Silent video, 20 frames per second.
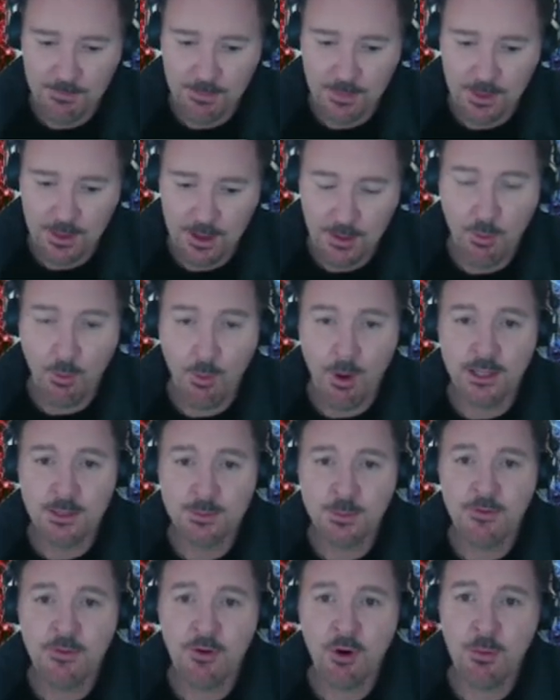number 1's
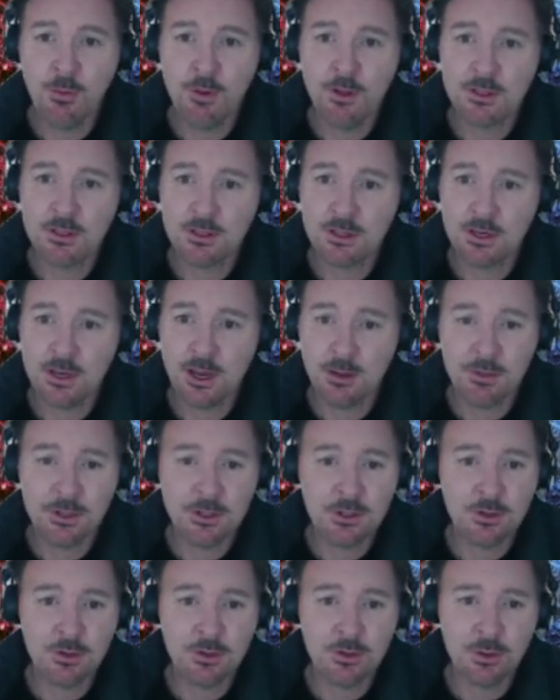performance and number
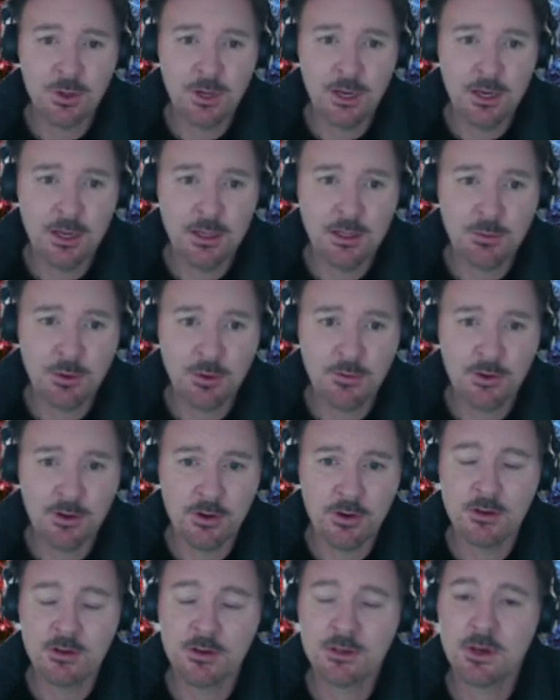2 is
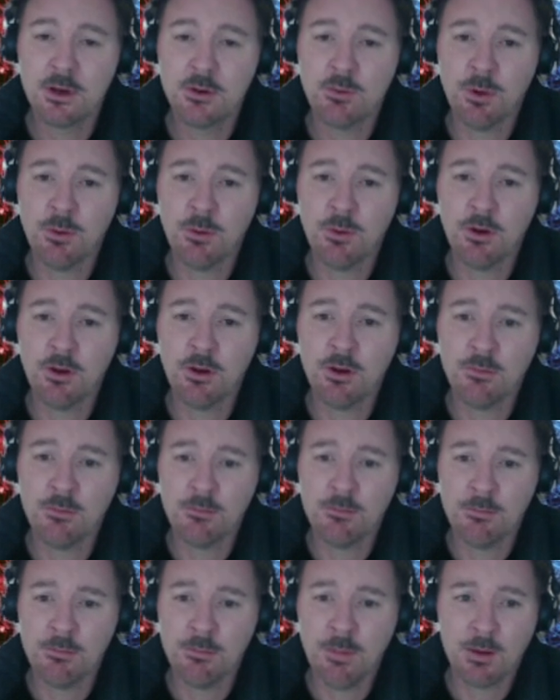profit. So we want to
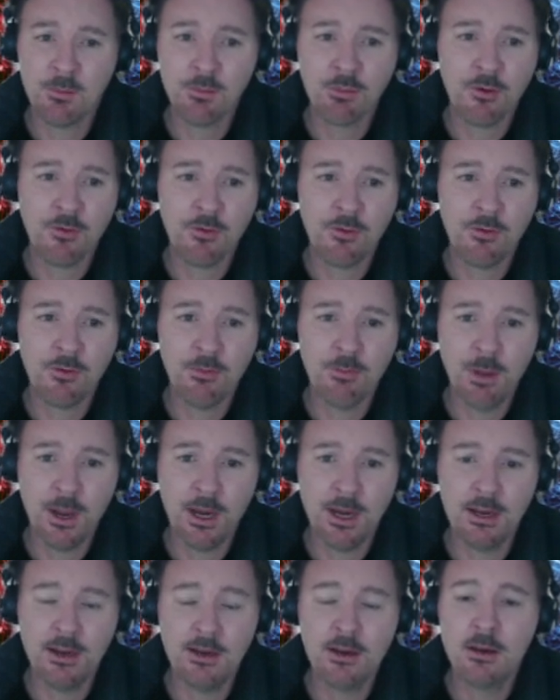make profit from
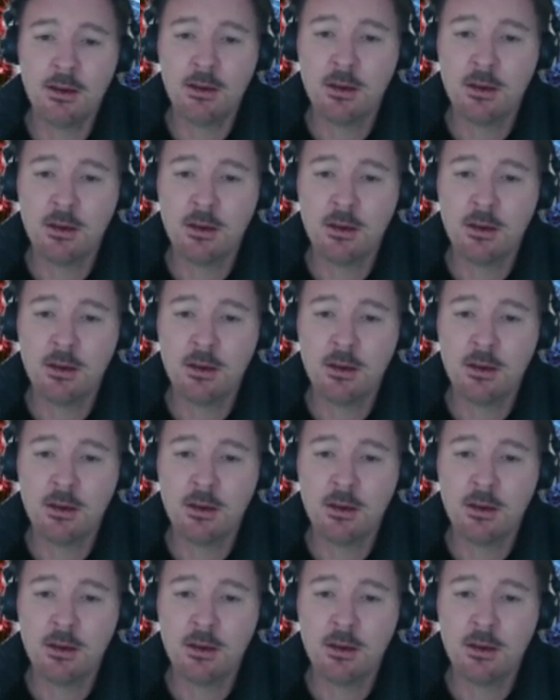betting.